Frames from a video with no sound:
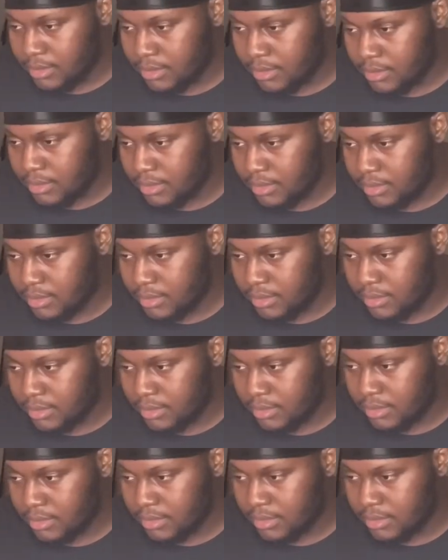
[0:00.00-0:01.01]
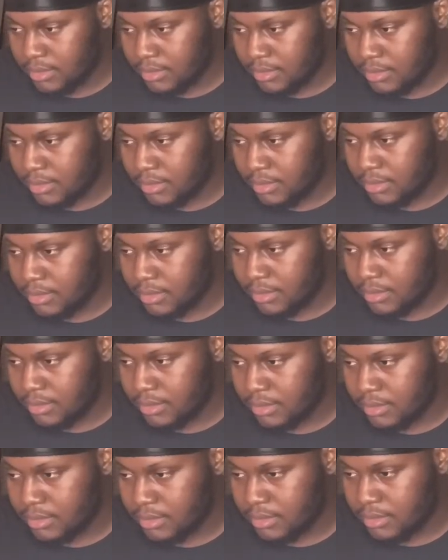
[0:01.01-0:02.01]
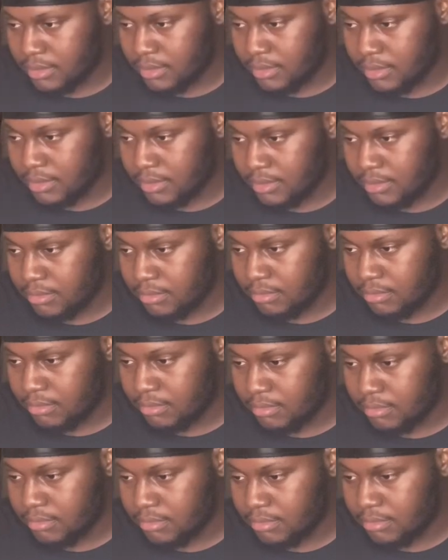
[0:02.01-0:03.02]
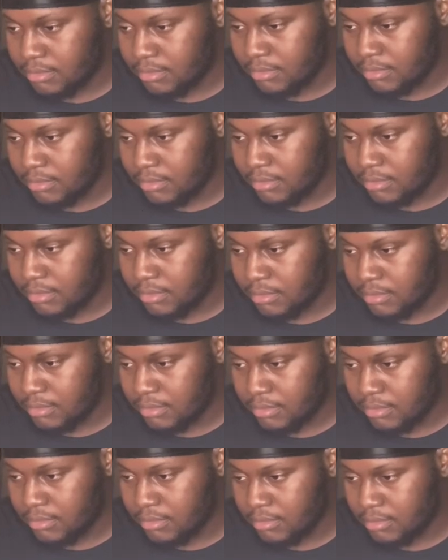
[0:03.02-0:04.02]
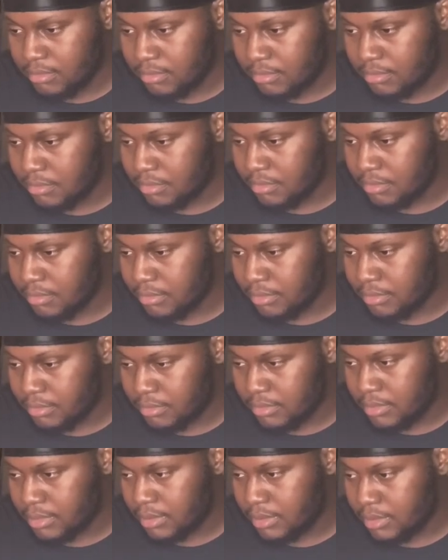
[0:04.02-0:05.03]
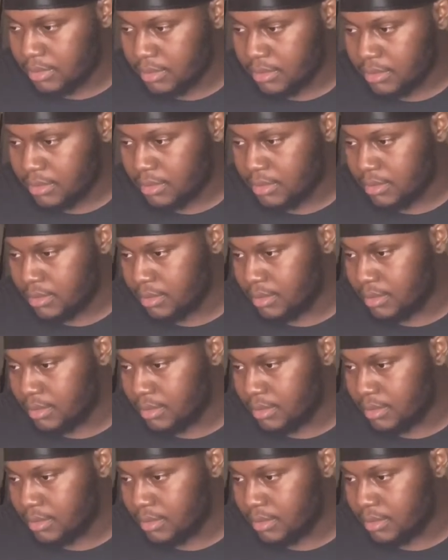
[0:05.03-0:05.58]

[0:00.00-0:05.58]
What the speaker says: [no speech]